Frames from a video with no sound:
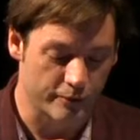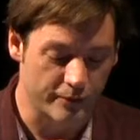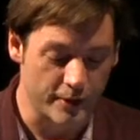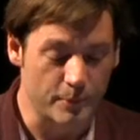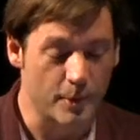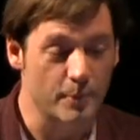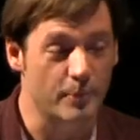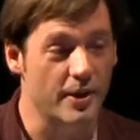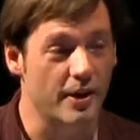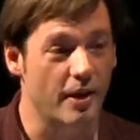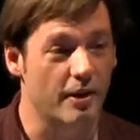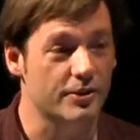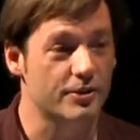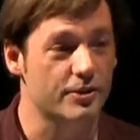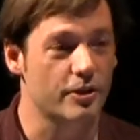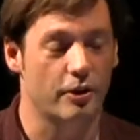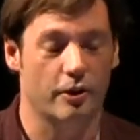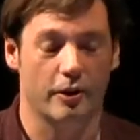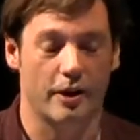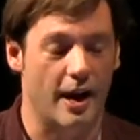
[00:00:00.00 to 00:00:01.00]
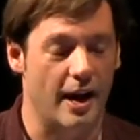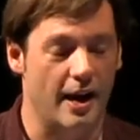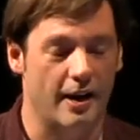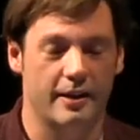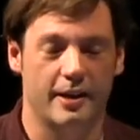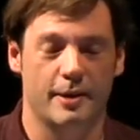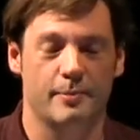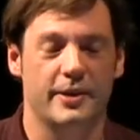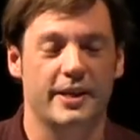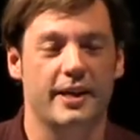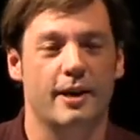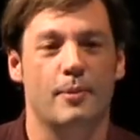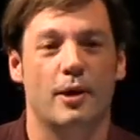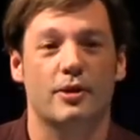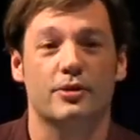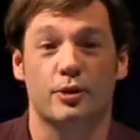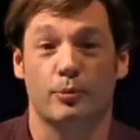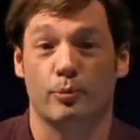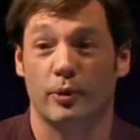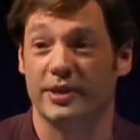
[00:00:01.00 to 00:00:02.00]
so VPP also, or uh, MDM
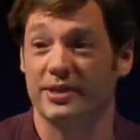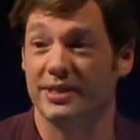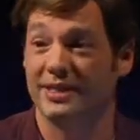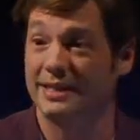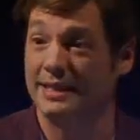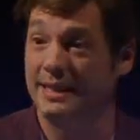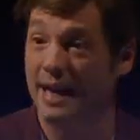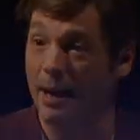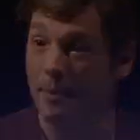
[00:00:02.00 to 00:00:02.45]
also brings us